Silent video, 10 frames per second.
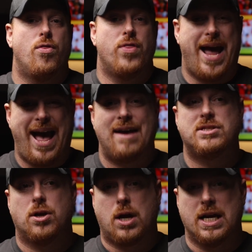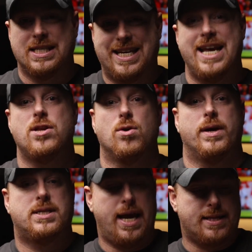they have to continue
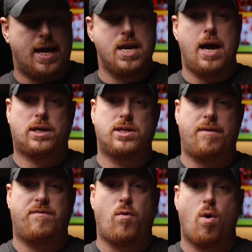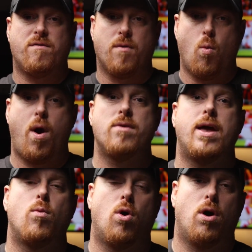and take that next step forward from where
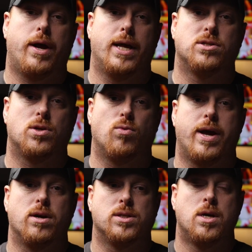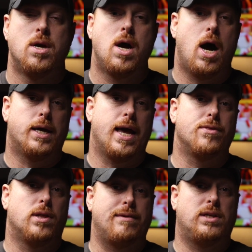they were against the Raiders. Again,
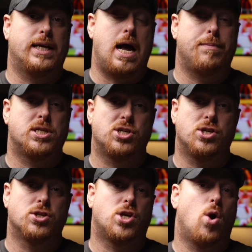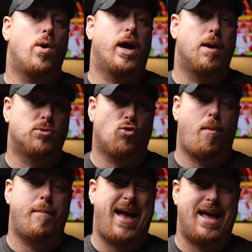the level of competition is going up
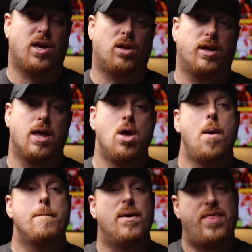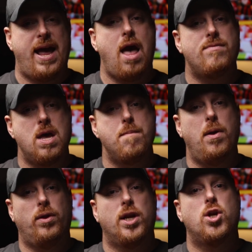dramatically, but they have the
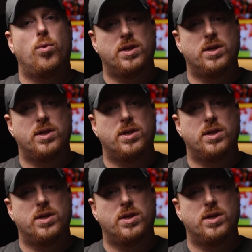ability to